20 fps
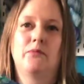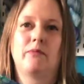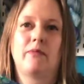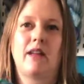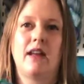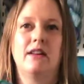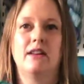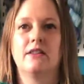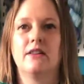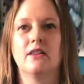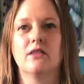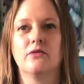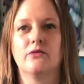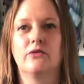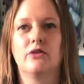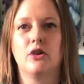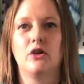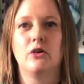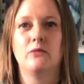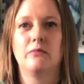anything
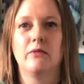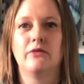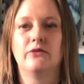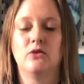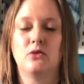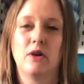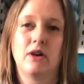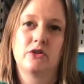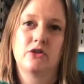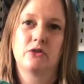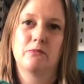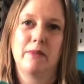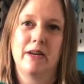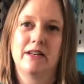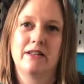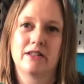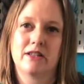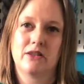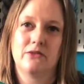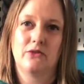from 400
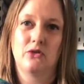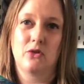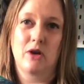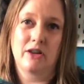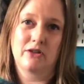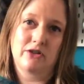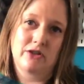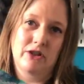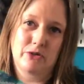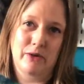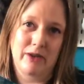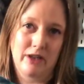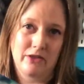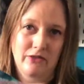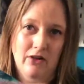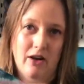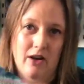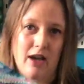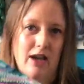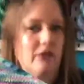metres to
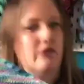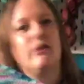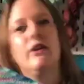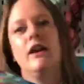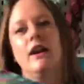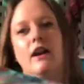425